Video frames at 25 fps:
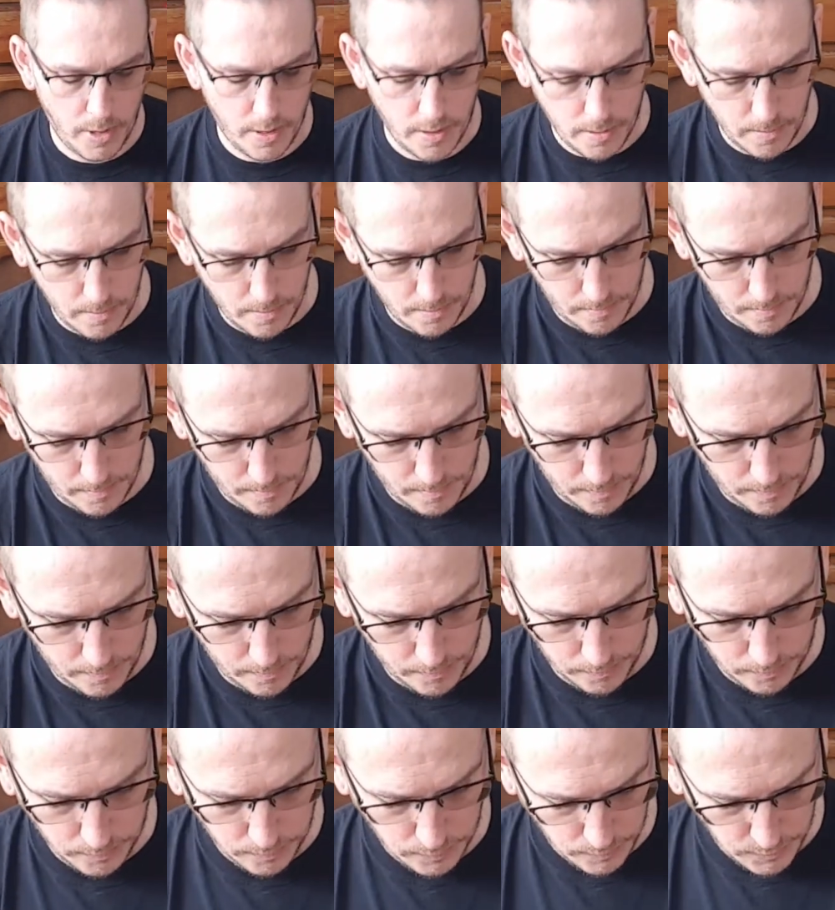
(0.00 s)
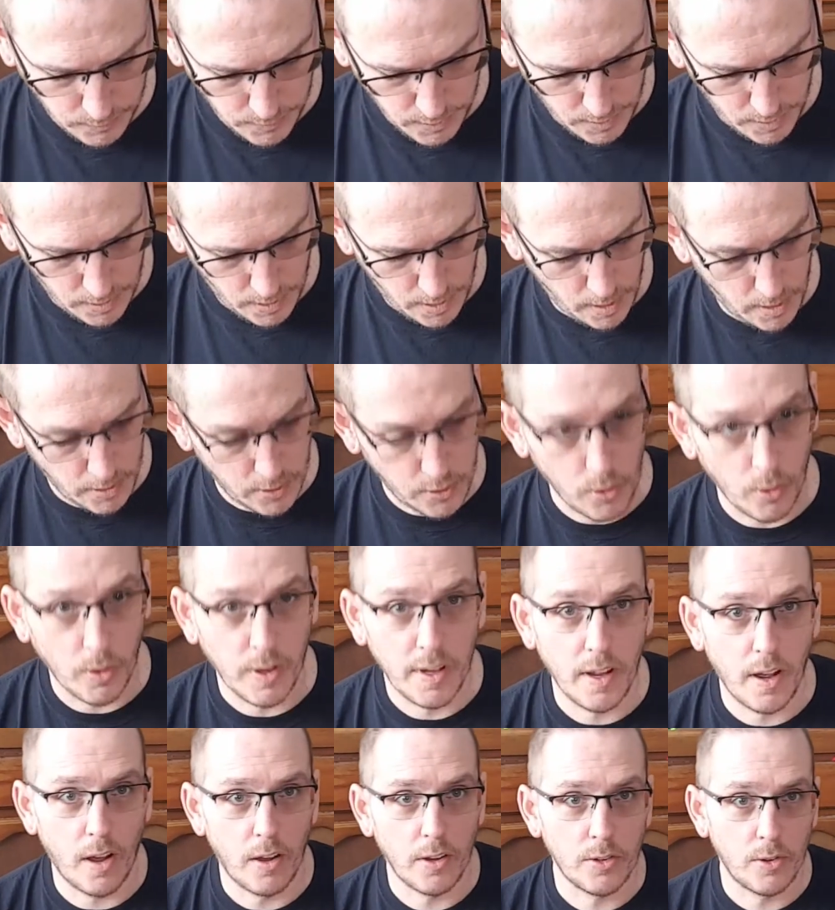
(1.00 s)
And so
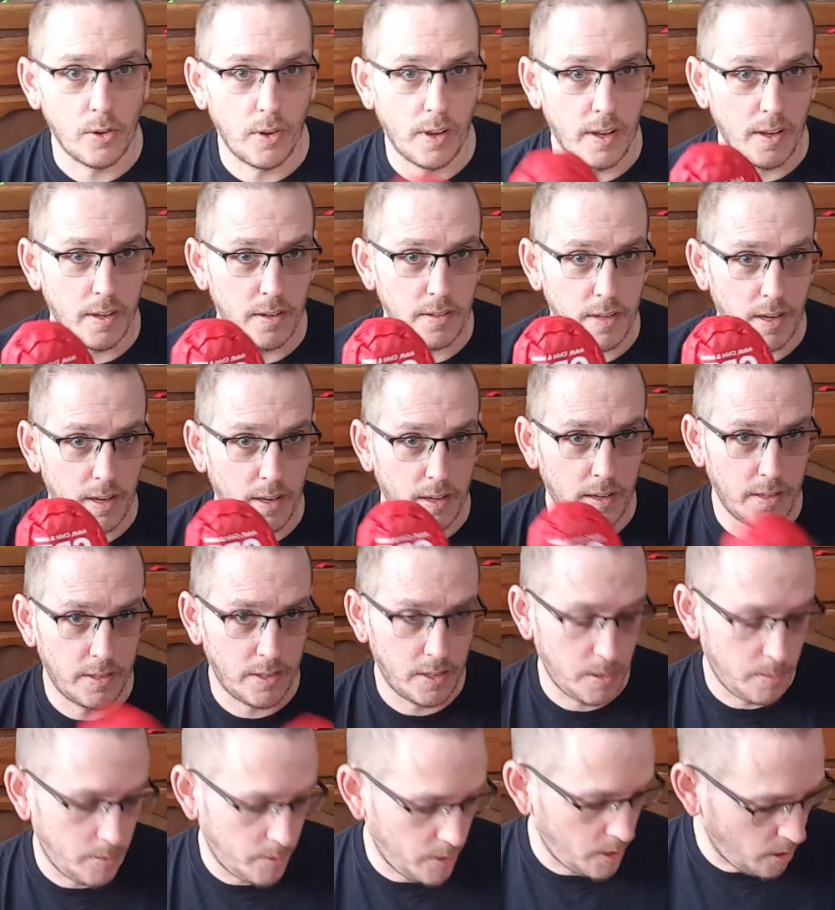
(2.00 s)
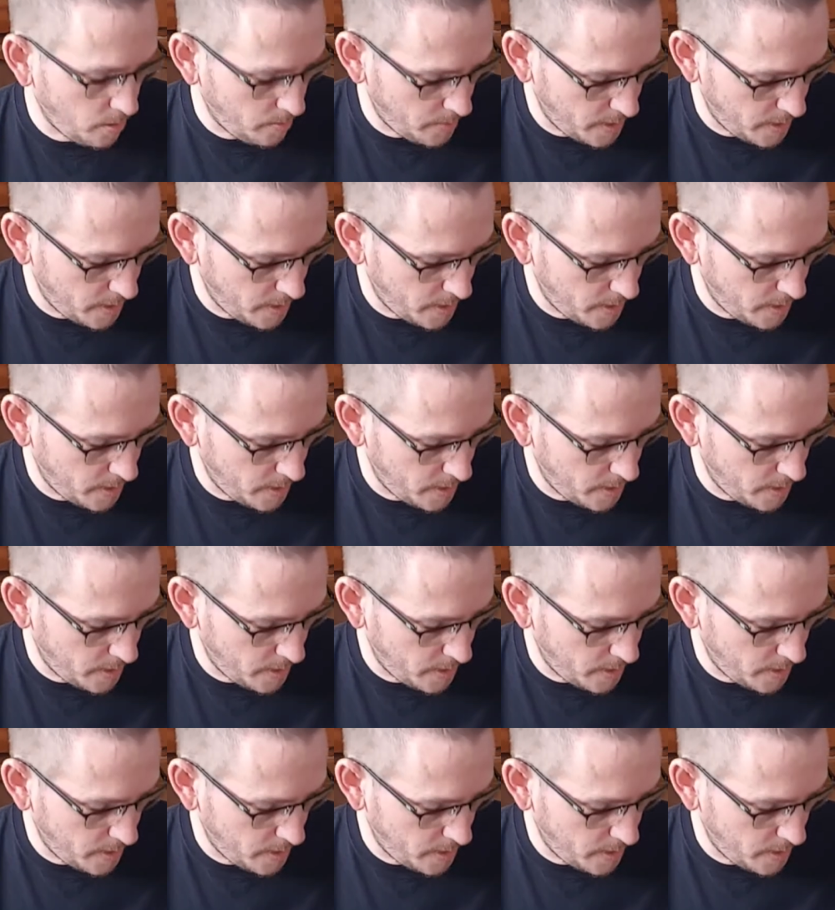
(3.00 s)
he also has a CPR